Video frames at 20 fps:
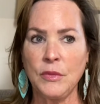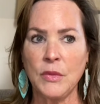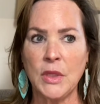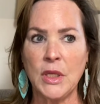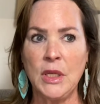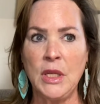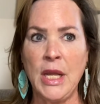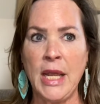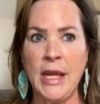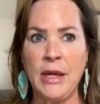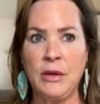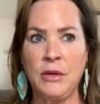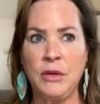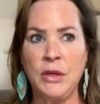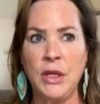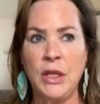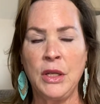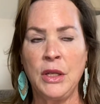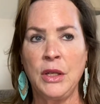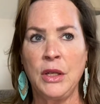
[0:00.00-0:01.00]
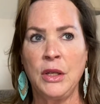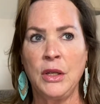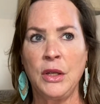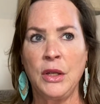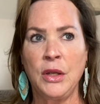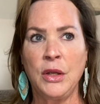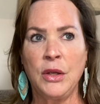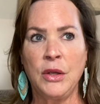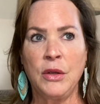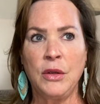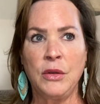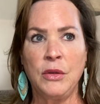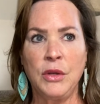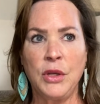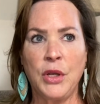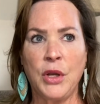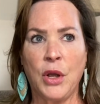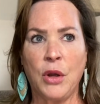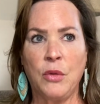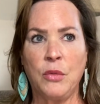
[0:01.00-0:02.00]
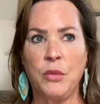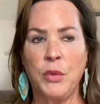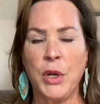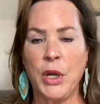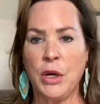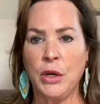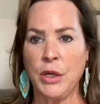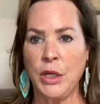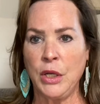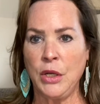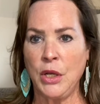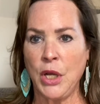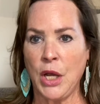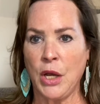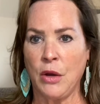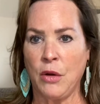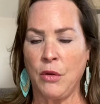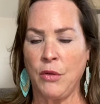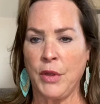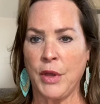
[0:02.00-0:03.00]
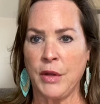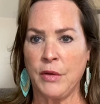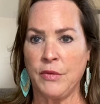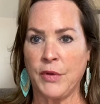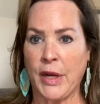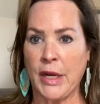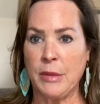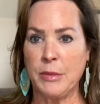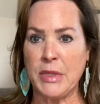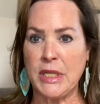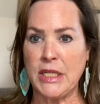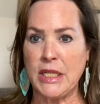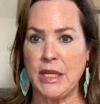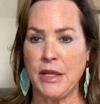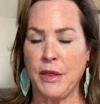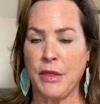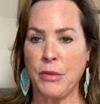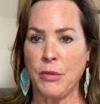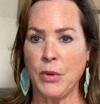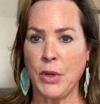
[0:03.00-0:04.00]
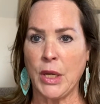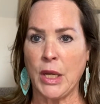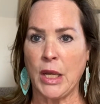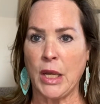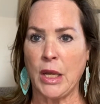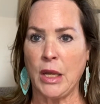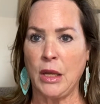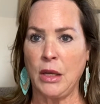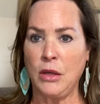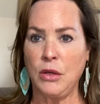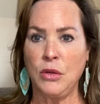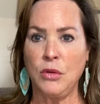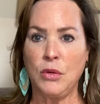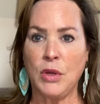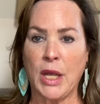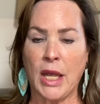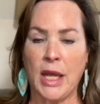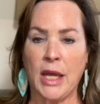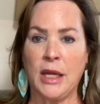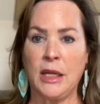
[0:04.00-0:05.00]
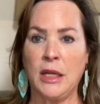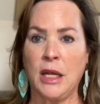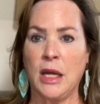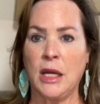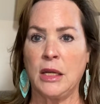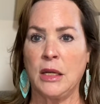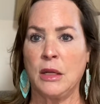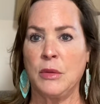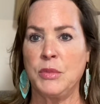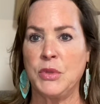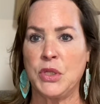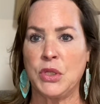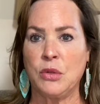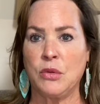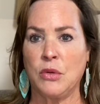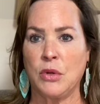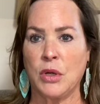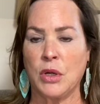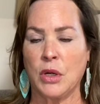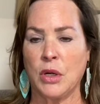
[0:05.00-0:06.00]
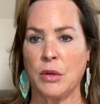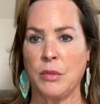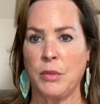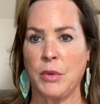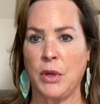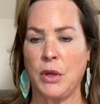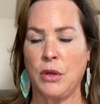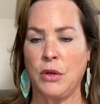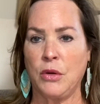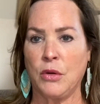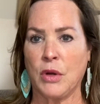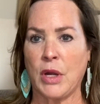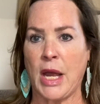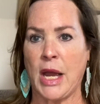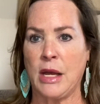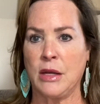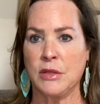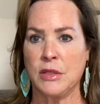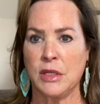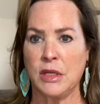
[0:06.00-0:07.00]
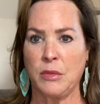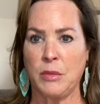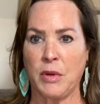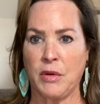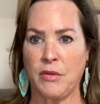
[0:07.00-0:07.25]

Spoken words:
Now, you know, we already know that vitamin D3, you cannot absorb your calcium and